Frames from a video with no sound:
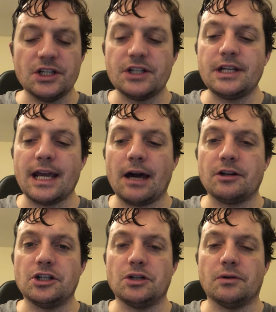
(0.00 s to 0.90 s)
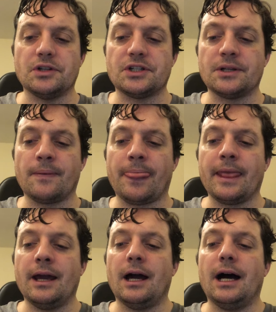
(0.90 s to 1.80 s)
So take out insurance.
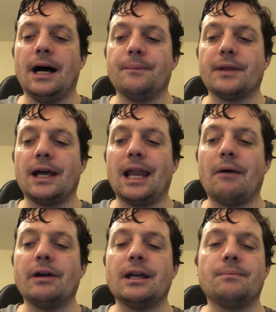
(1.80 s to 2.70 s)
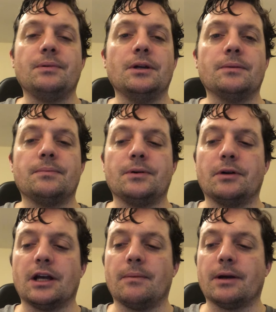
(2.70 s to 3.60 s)
Allowing
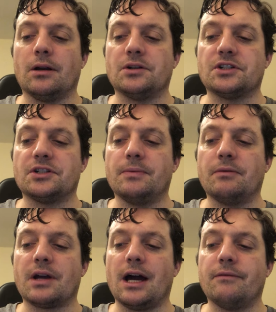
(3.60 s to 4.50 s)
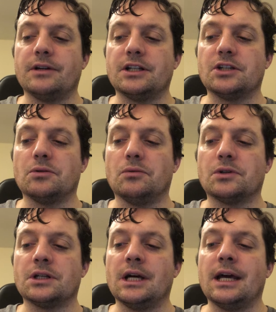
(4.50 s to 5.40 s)
pure economic loss to be recovered in
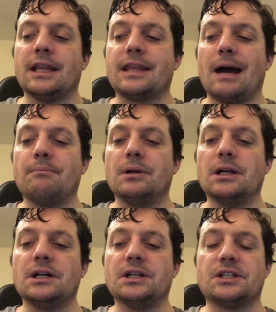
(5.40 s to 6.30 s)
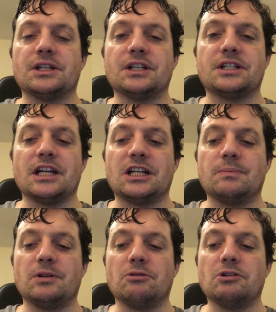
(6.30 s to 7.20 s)
tort, that blurs the
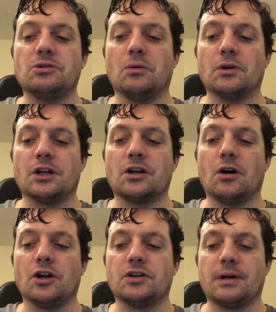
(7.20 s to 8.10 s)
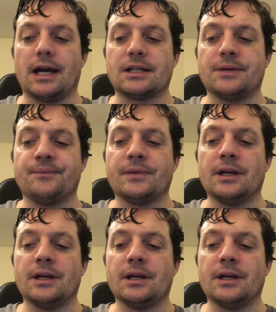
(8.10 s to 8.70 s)
distinction between tort and contract.